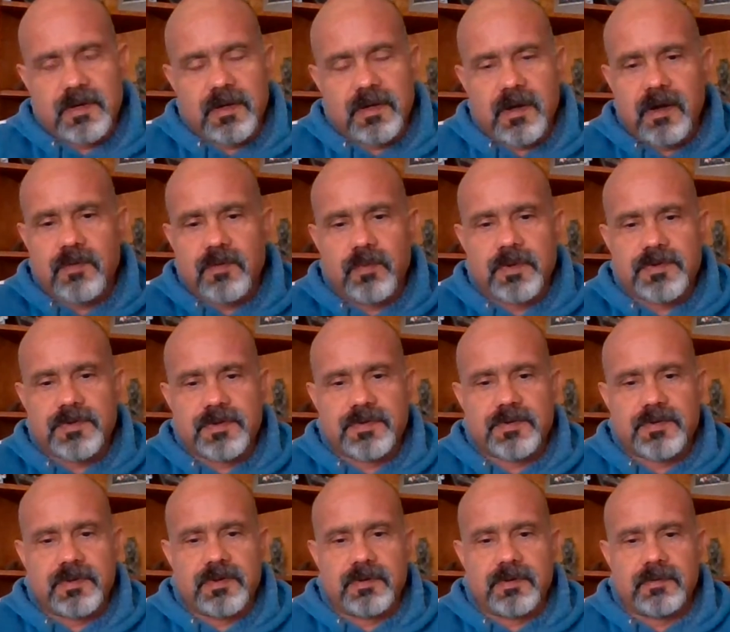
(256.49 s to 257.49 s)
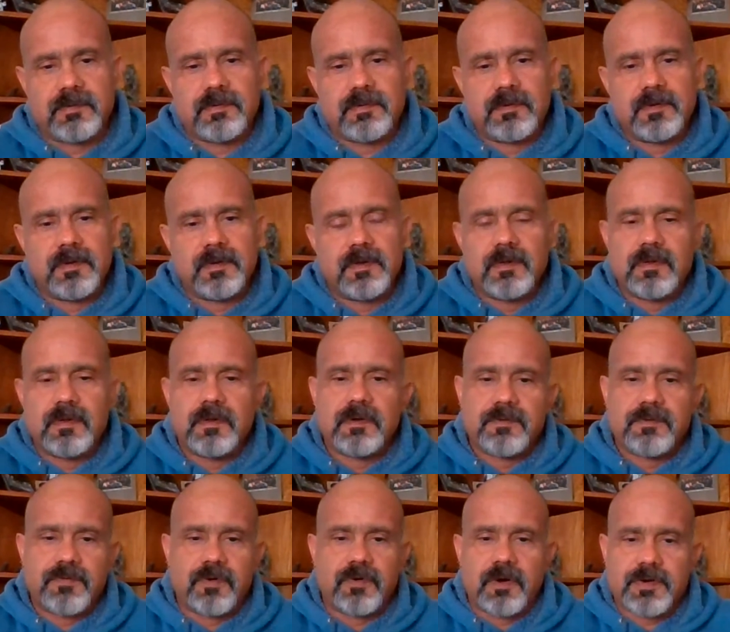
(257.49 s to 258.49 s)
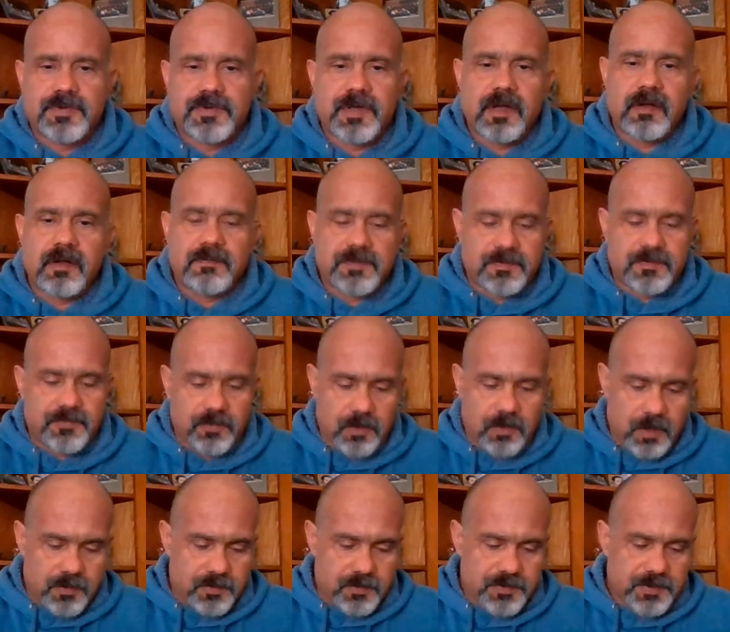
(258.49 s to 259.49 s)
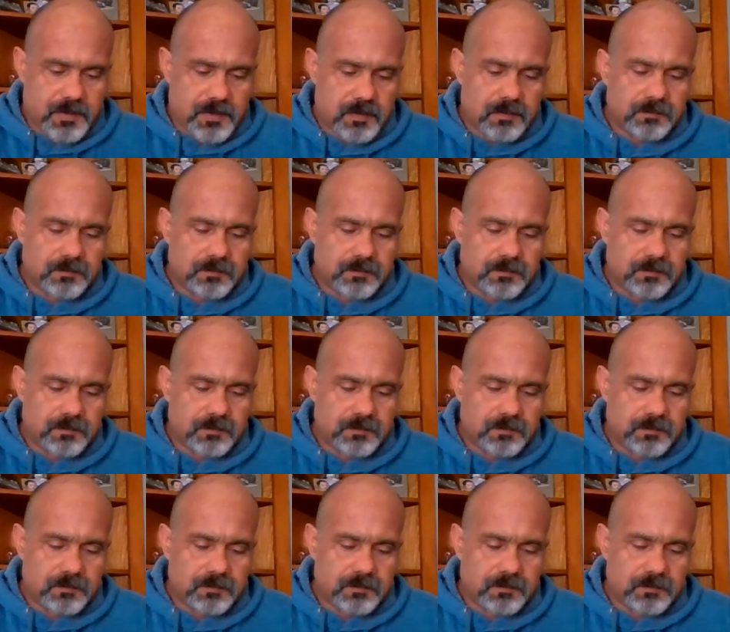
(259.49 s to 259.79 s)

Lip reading: that God wants us to do for ourselves and for others.